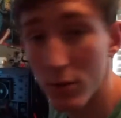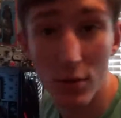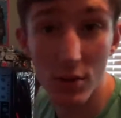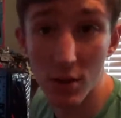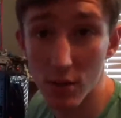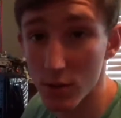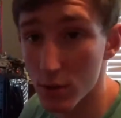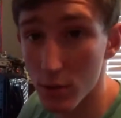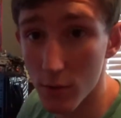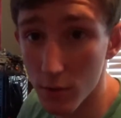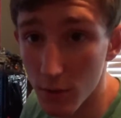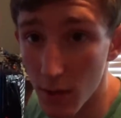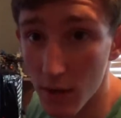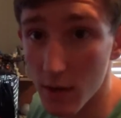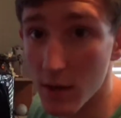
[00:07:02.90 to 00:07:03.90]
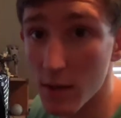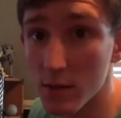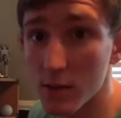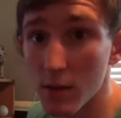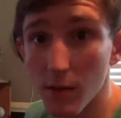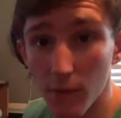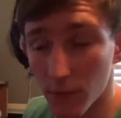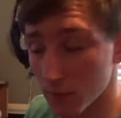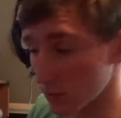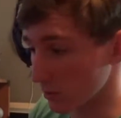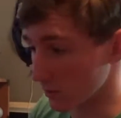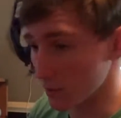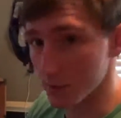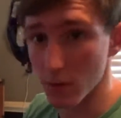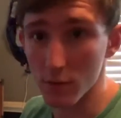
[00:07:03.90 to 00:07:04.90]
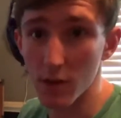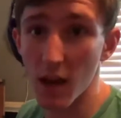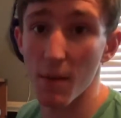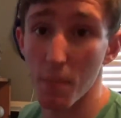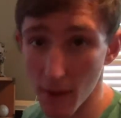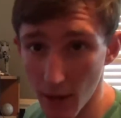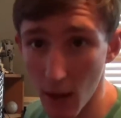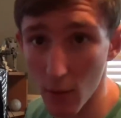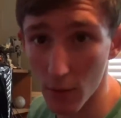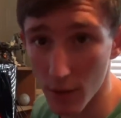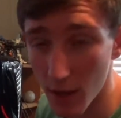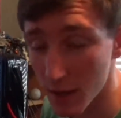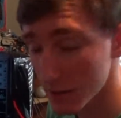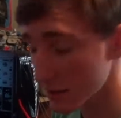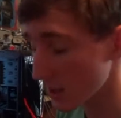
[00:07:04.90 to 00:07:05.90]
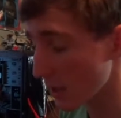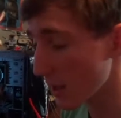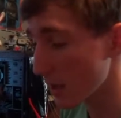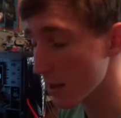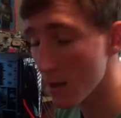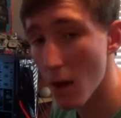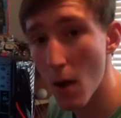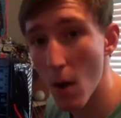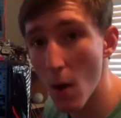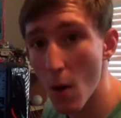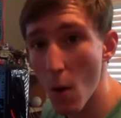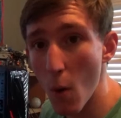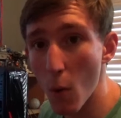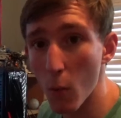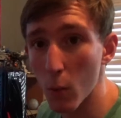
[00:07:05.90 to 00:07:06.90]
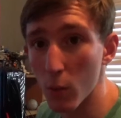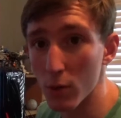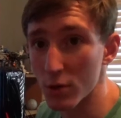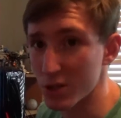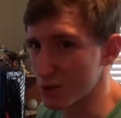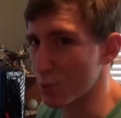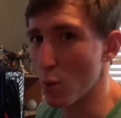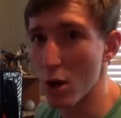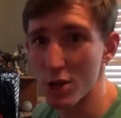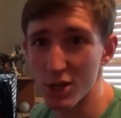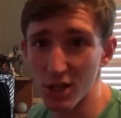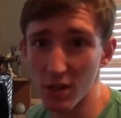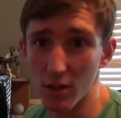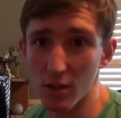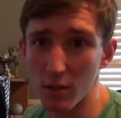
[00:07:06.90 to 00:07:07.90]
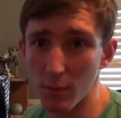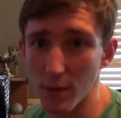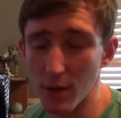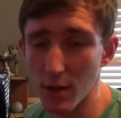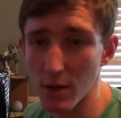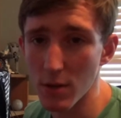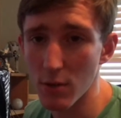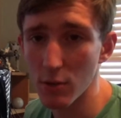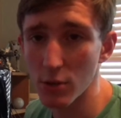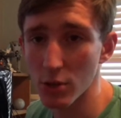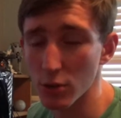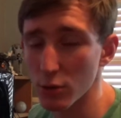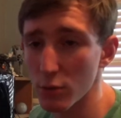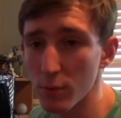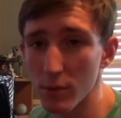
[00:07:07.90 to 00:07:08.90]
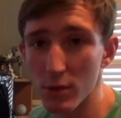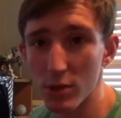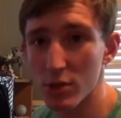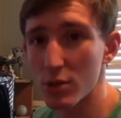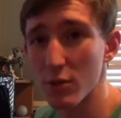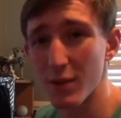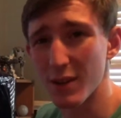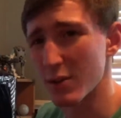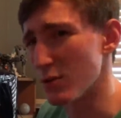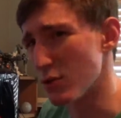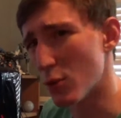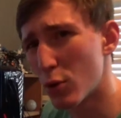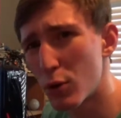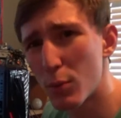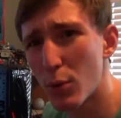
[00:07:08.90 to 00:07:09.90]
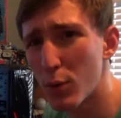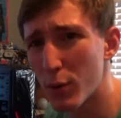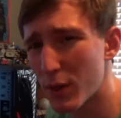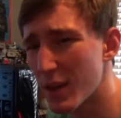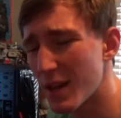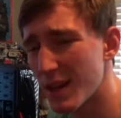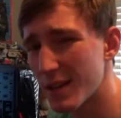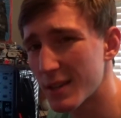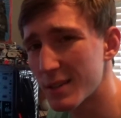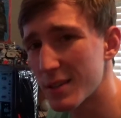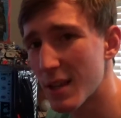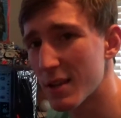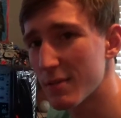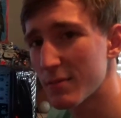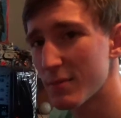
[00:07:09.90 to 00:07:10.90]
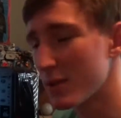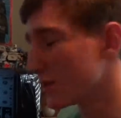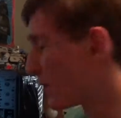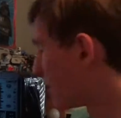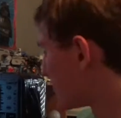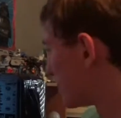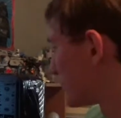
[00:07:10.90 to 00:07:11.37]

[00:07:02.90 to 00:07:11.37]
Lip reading: just a student that needs it for, you know, typing out an essay, or just watching a little bit of YouTube and just doing normal things that, you know,